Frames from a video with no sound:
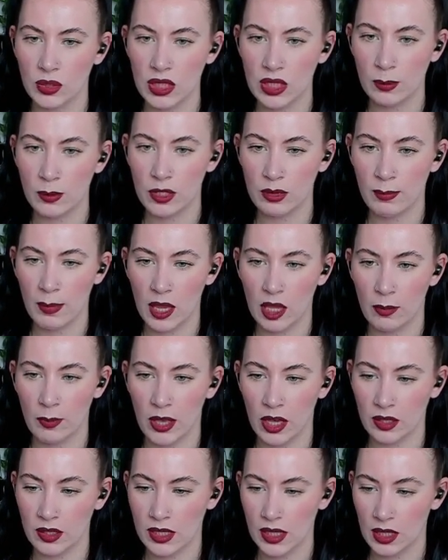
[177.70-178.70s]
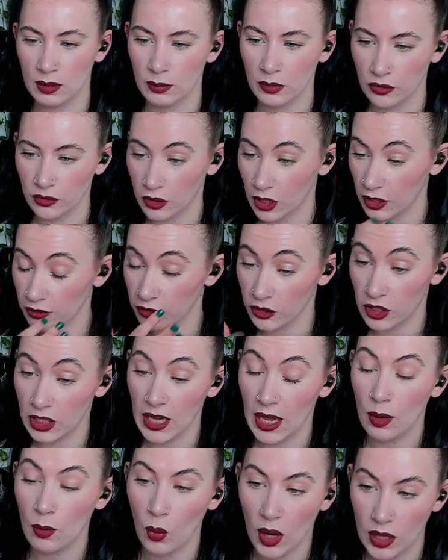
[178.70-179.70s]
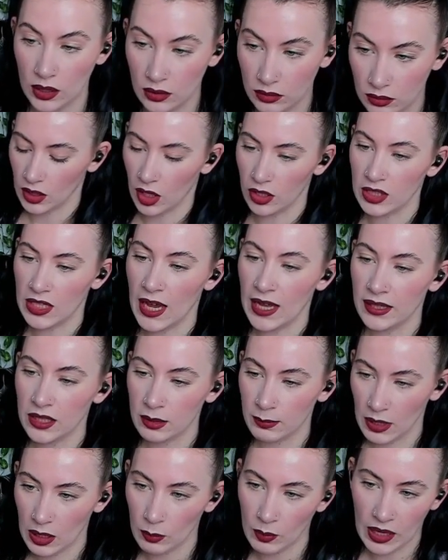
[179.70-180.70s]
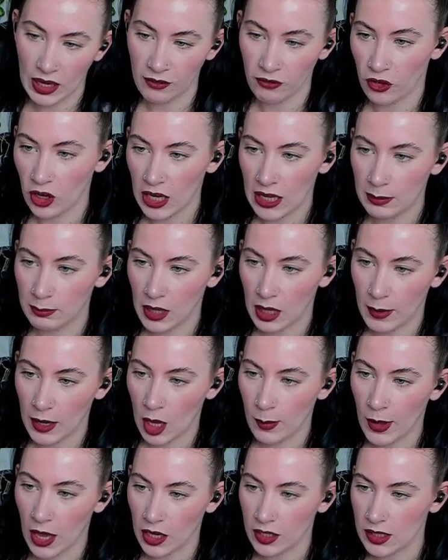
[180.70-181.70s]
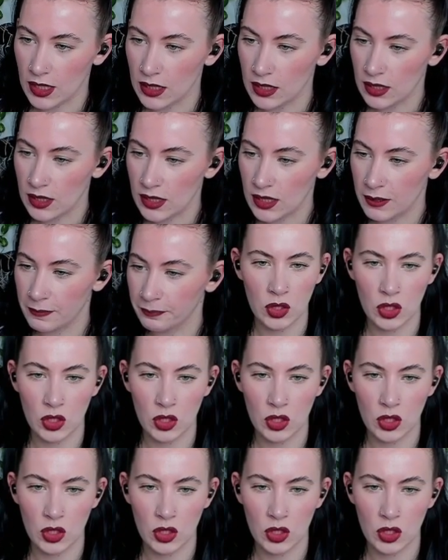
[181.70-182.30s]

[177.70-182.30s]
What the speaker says: let's put a mailbox in before I forget one. Y'all yell at me when I forget my mailboxes.